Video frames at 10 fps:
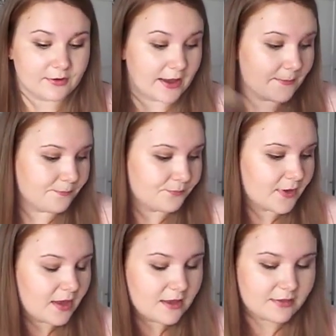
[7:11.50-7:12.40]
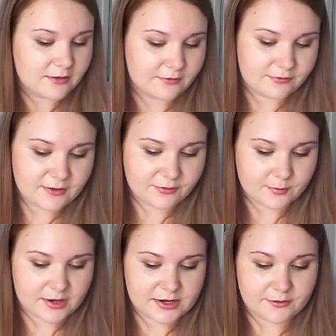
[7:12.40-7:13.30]
So yeah, there's this
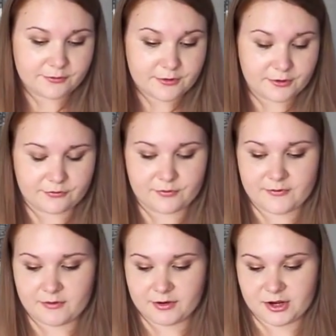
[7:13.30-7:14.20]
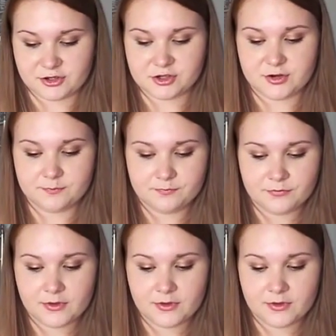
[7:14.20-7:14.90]
one I used to use for foundation.